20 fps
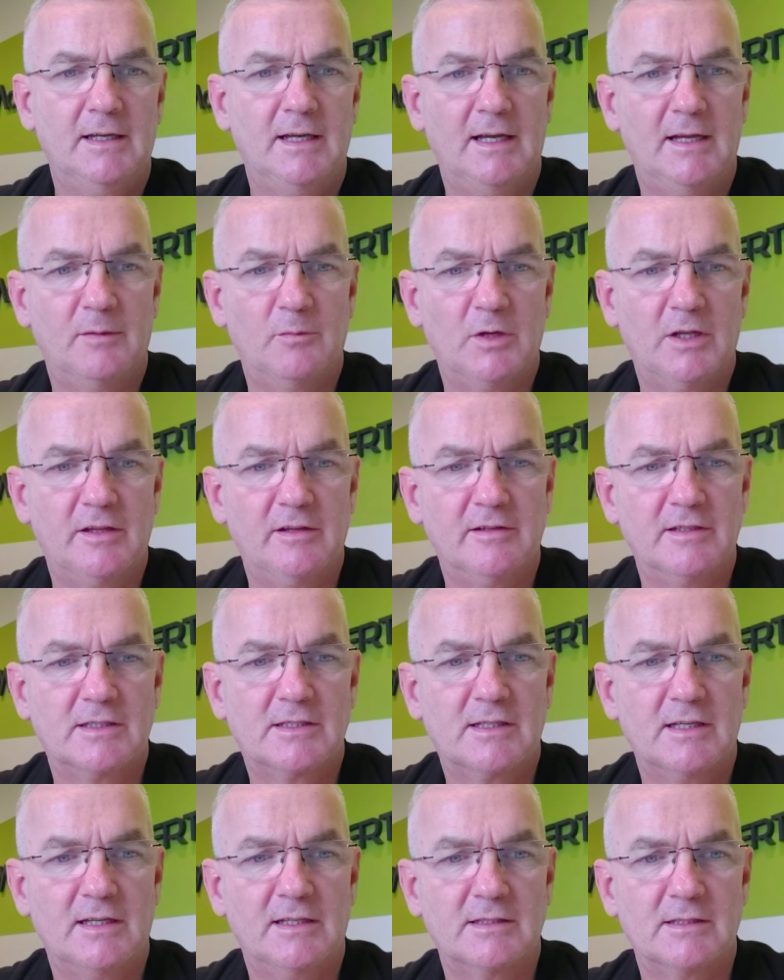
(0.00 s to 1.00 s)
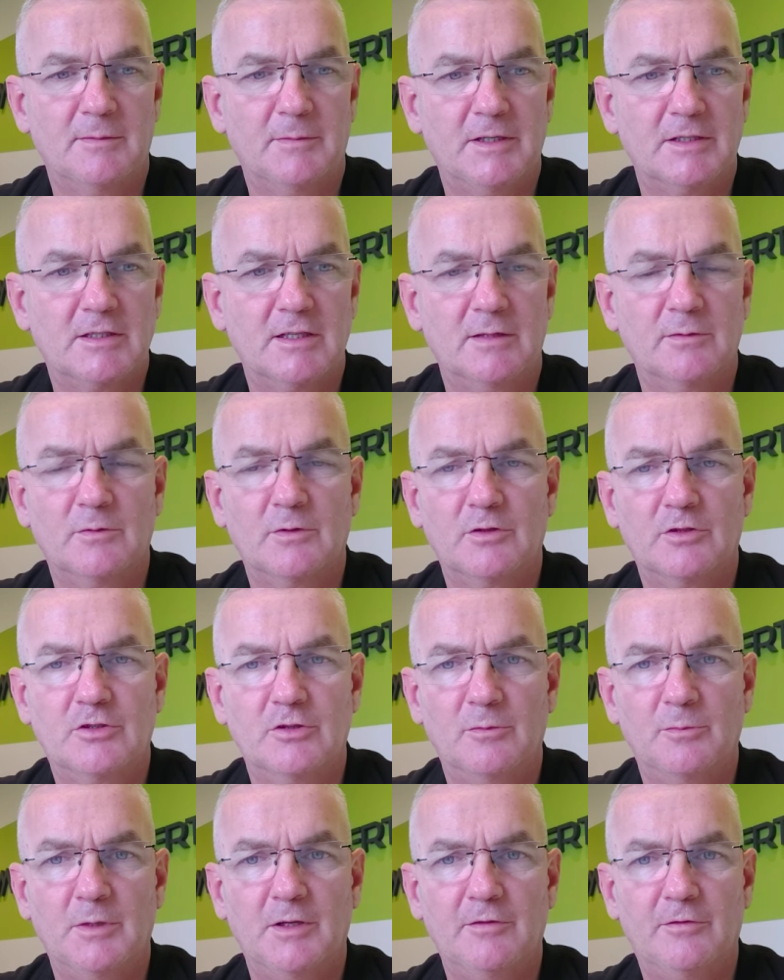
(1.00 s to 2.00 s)
and whether it's, as I mentioned,
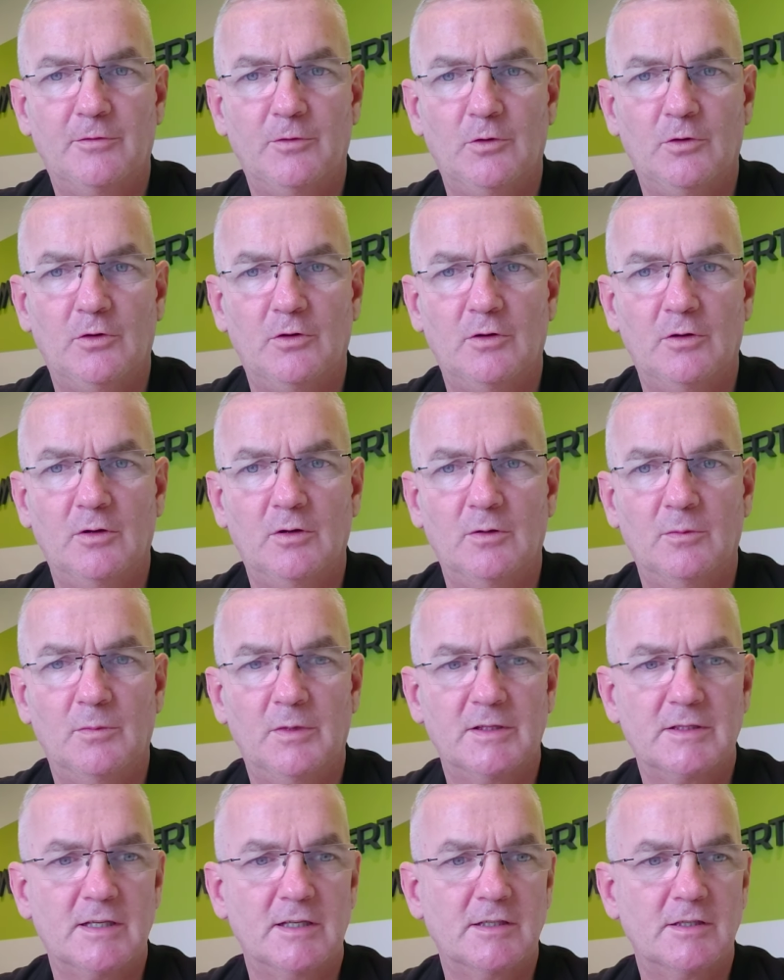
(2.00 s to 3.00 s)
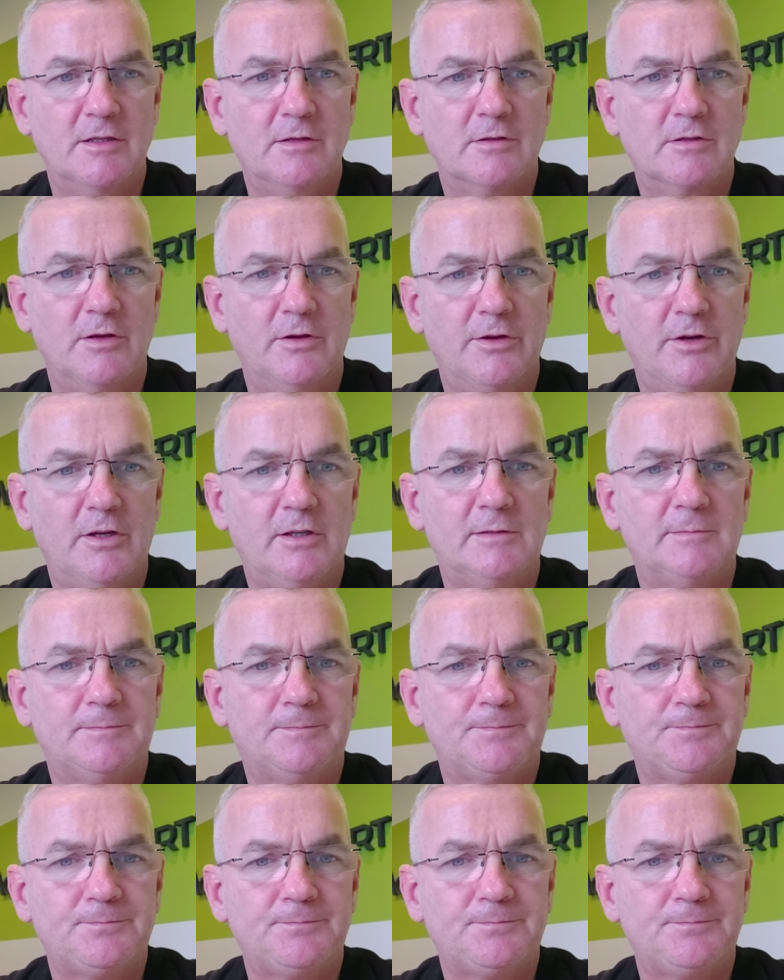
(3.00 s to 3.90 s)
should be for business use or not.